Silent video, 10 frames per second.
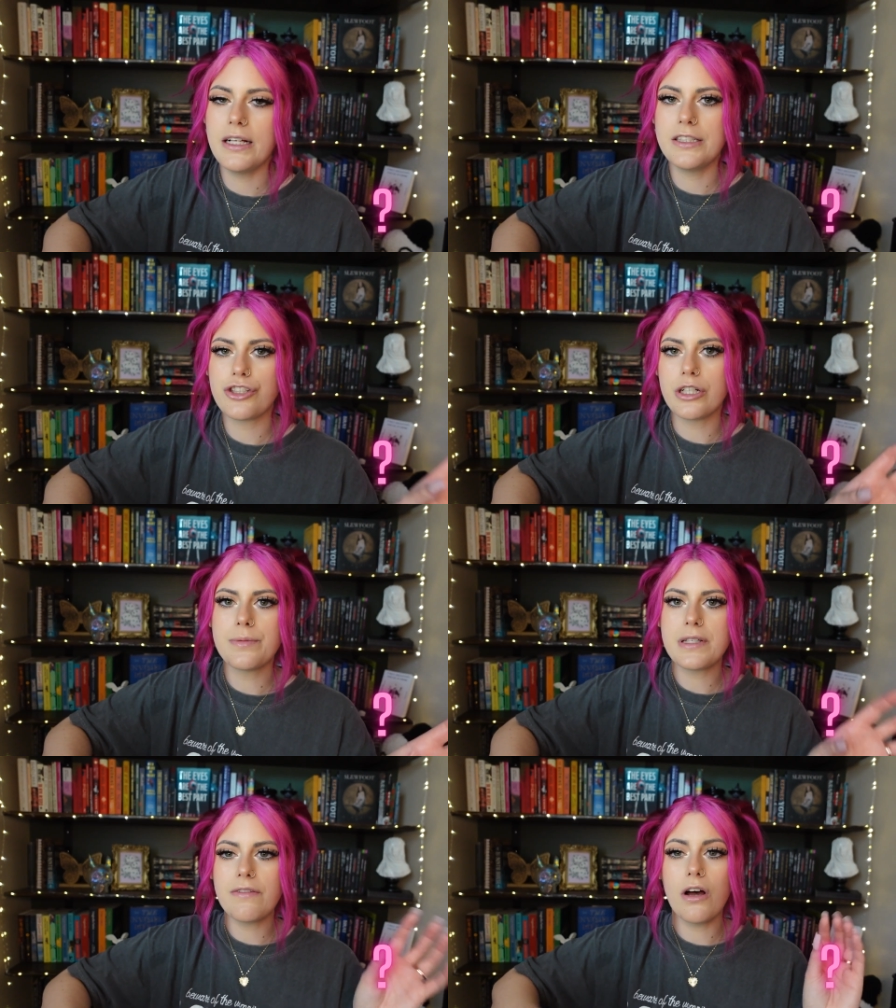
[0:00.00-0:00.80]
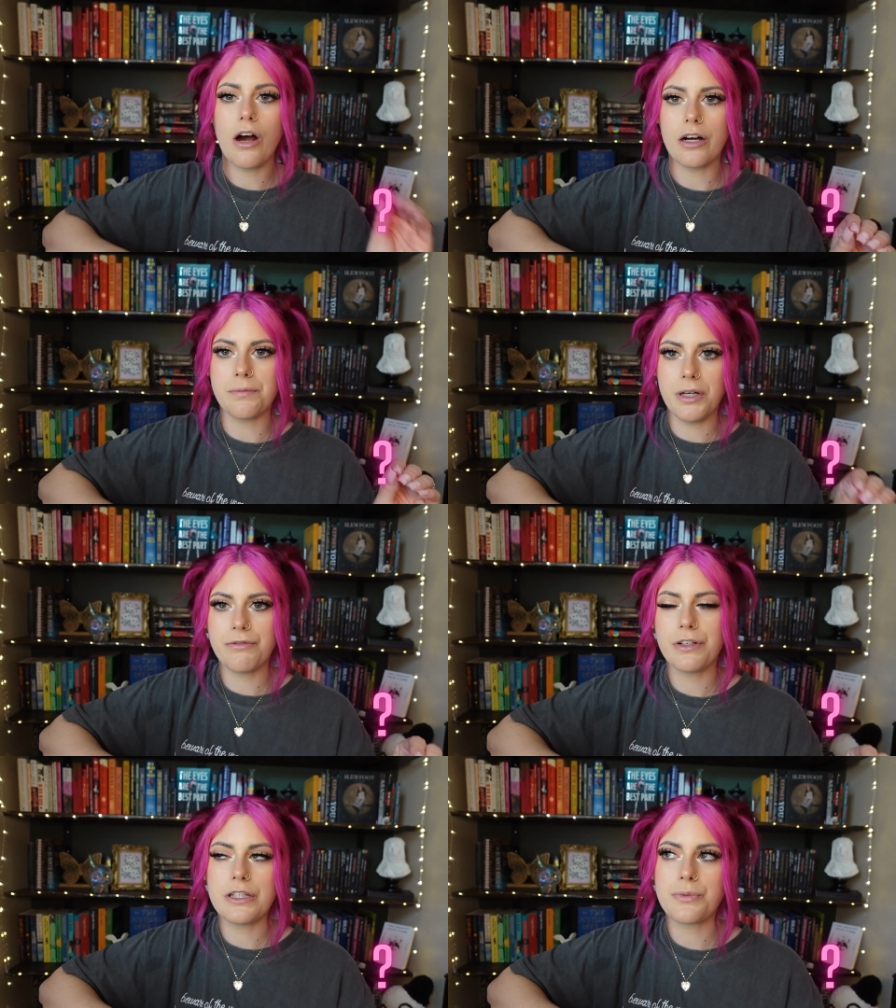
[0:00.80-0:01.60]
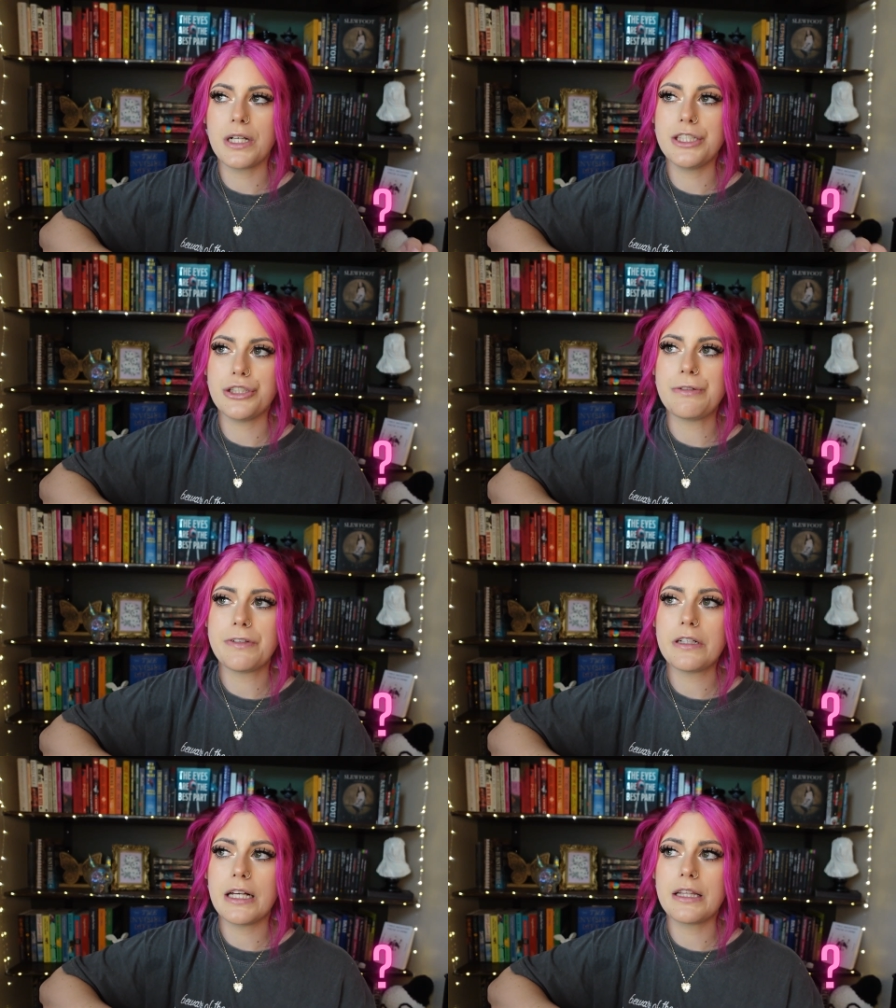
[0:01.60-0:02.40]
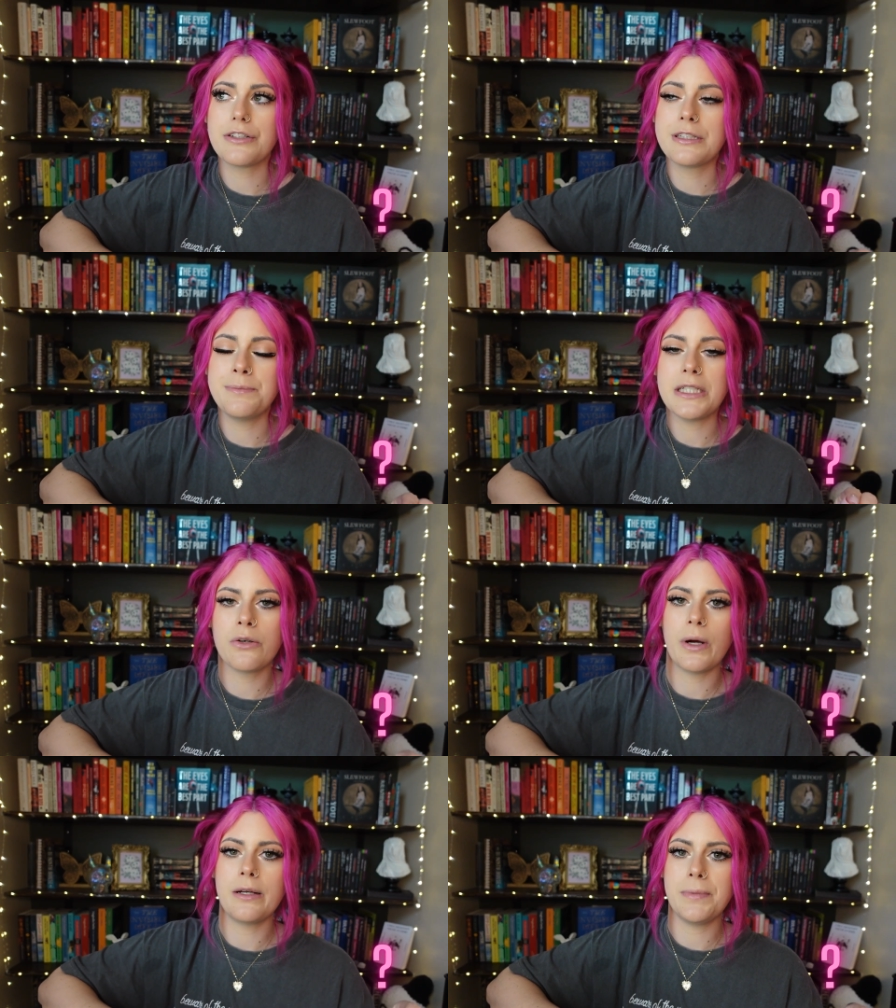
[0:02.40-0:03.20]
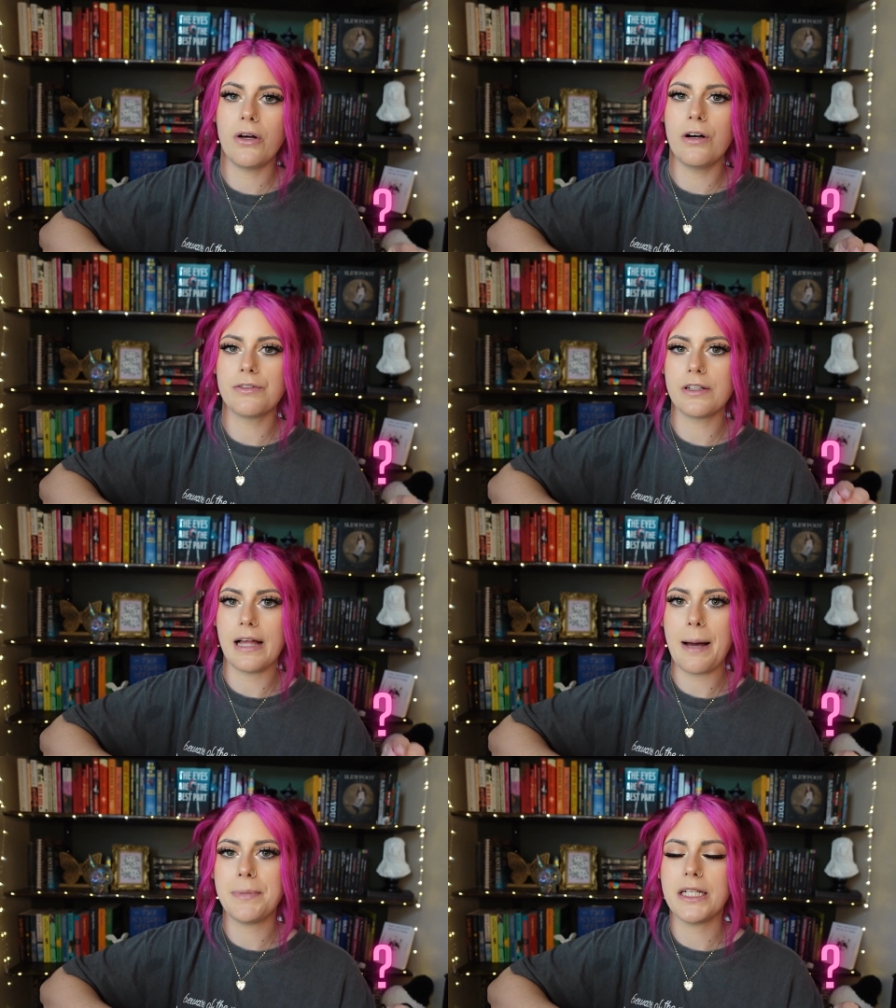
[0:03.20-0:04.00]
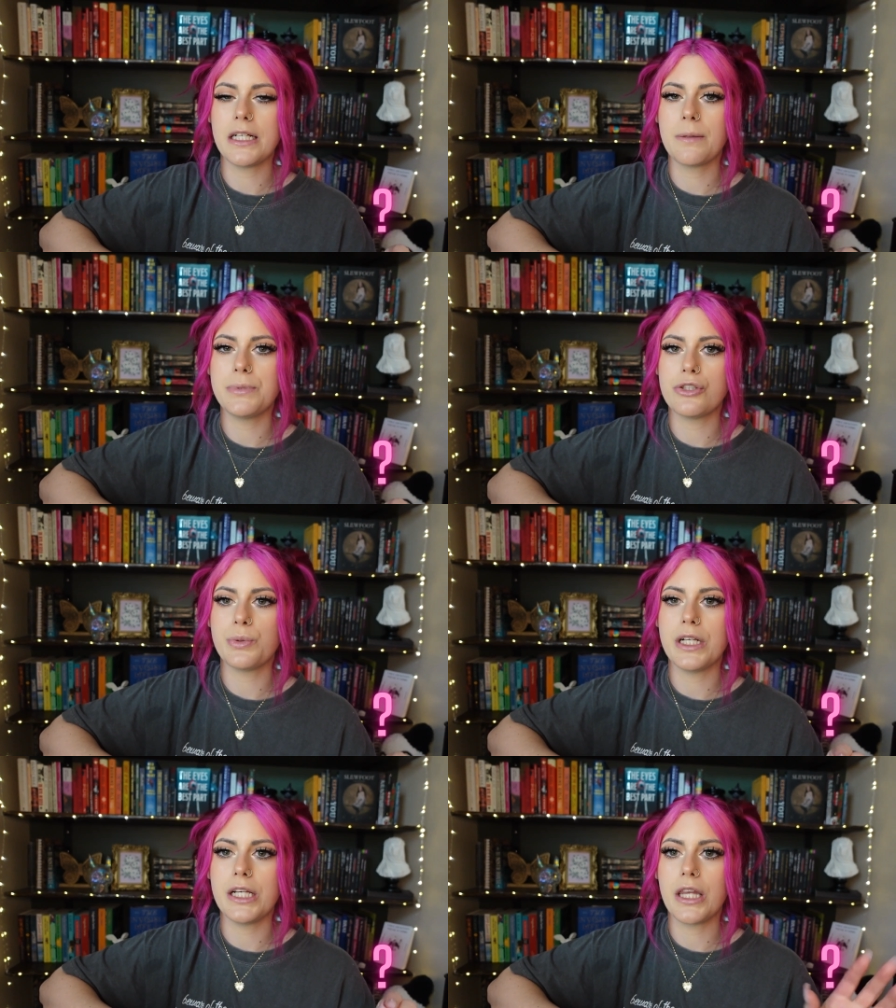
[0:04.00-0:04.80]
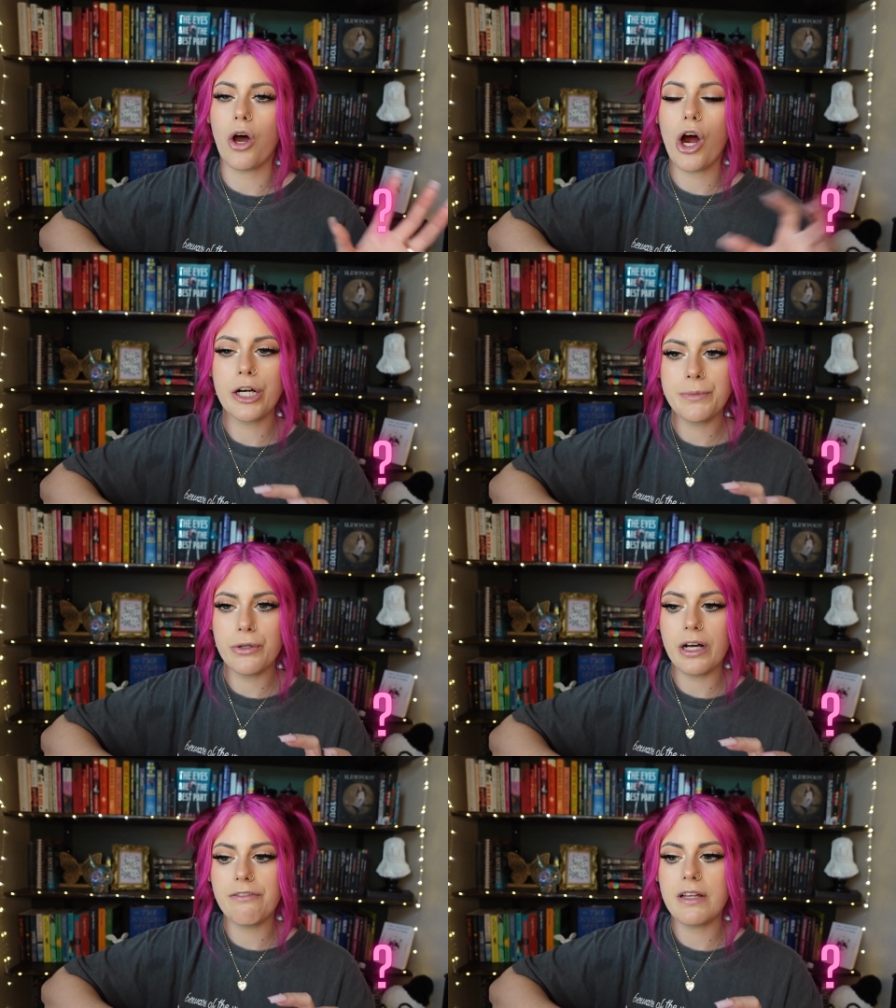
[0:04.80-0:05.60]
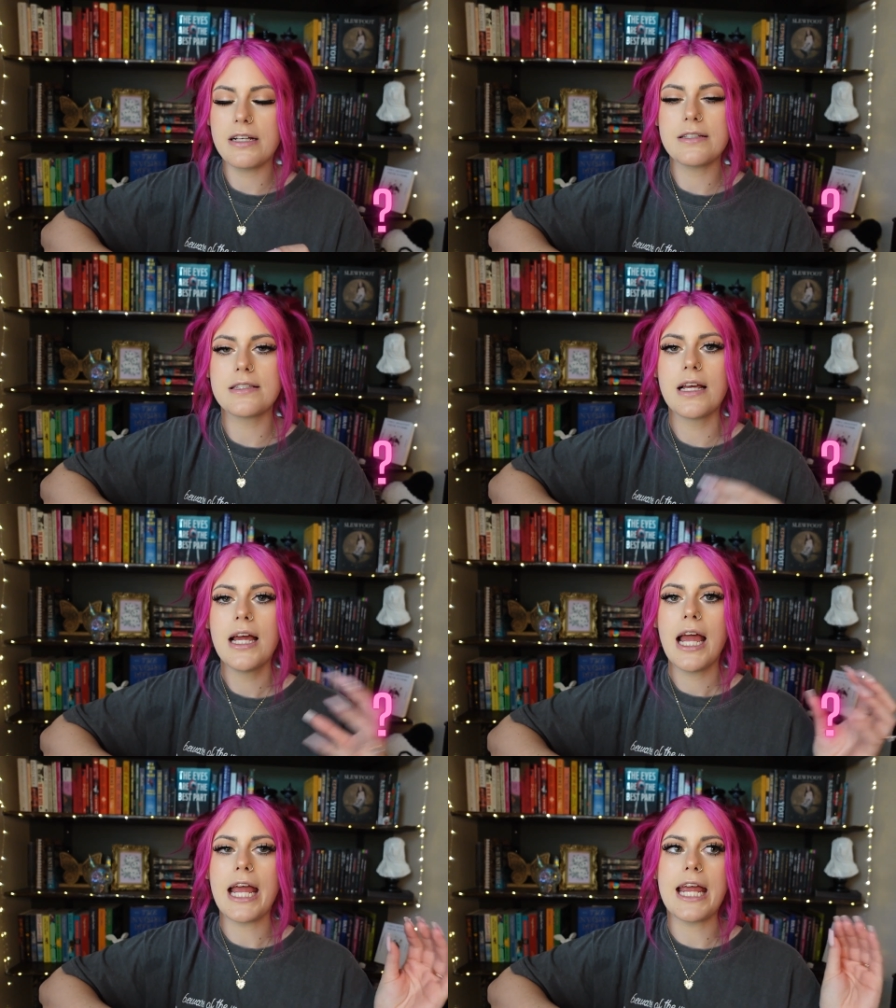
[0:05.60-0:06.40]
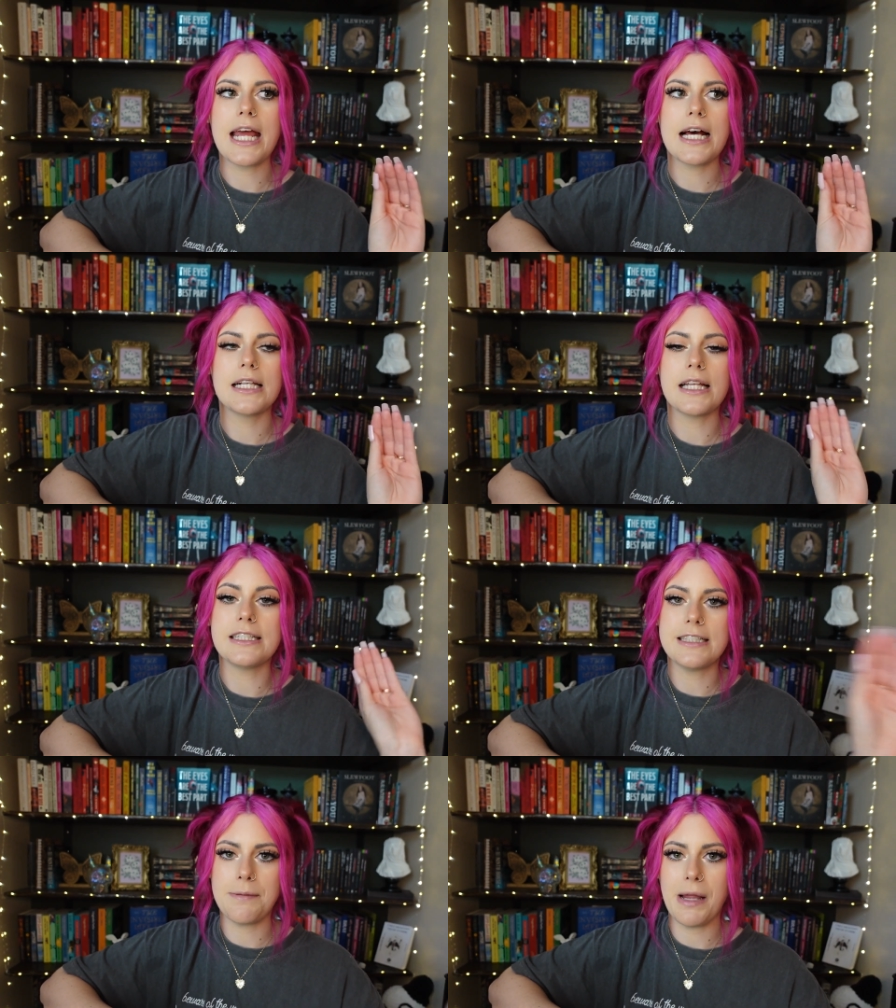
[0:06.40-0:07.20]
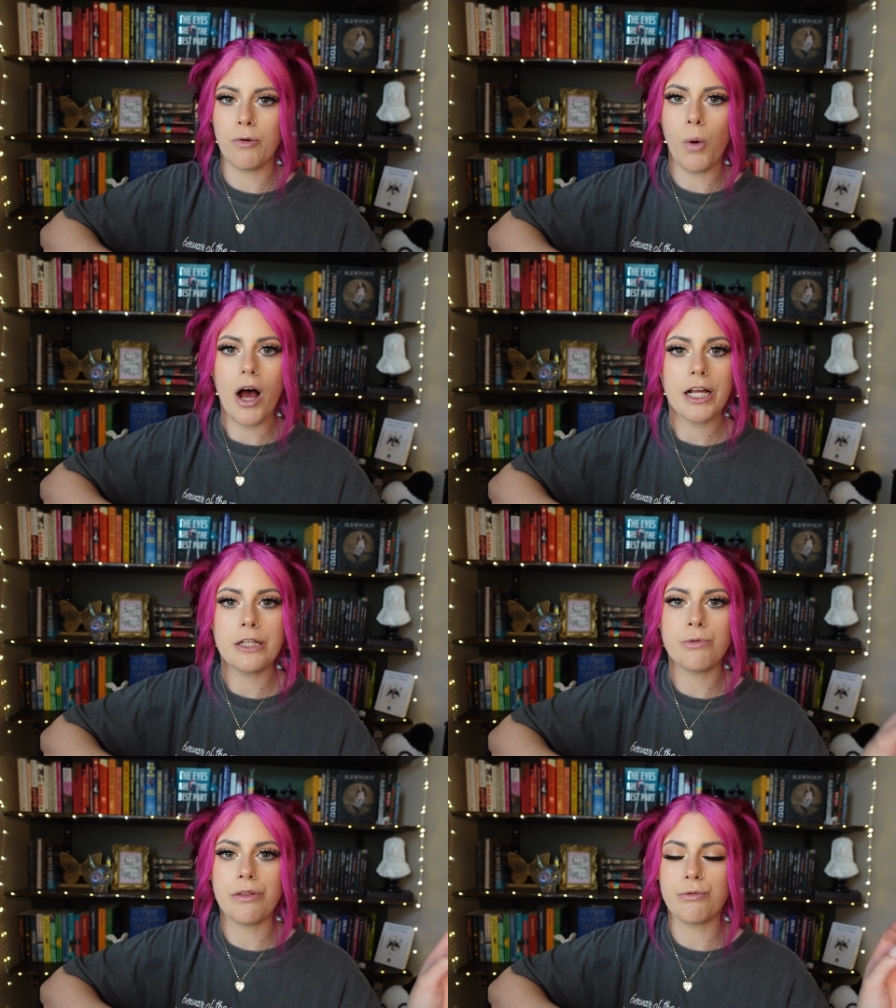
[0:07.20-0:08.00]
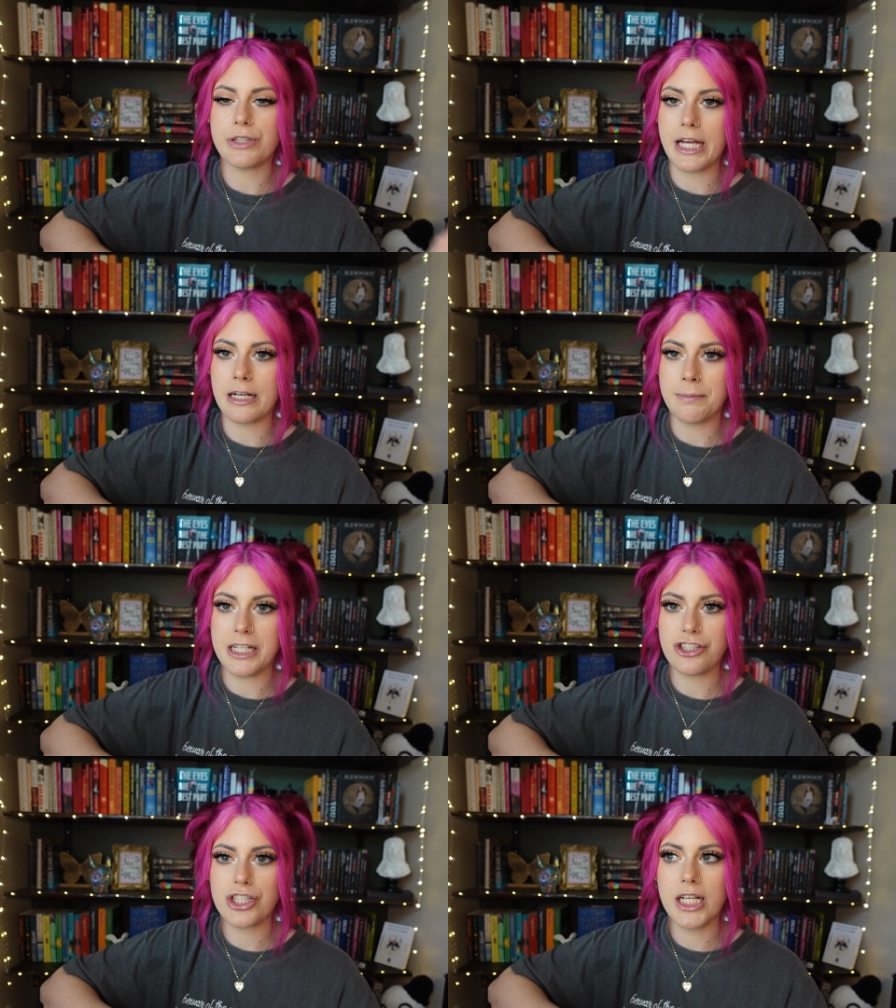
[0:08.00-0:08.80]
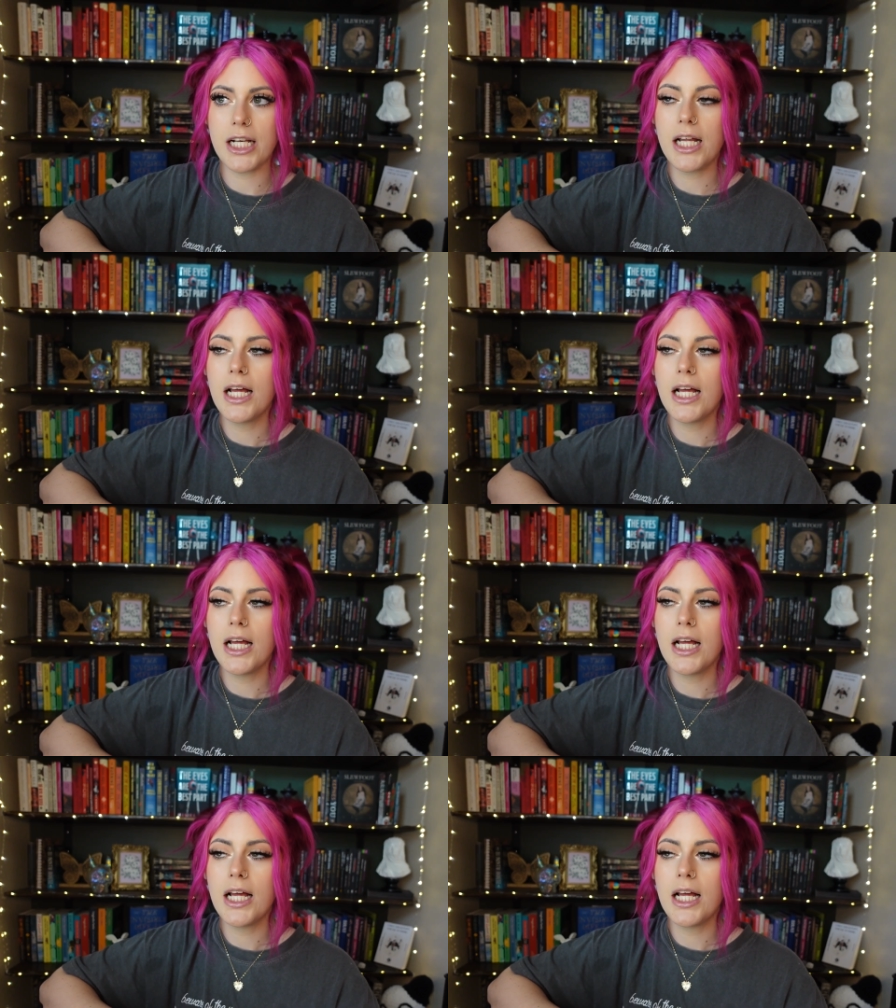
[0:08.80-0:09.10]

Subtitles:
in terms of the hard mode for this one, I do feel like there can be quite a bit overlapping between the hard mode of this and like Dead Man Walking with reanimation,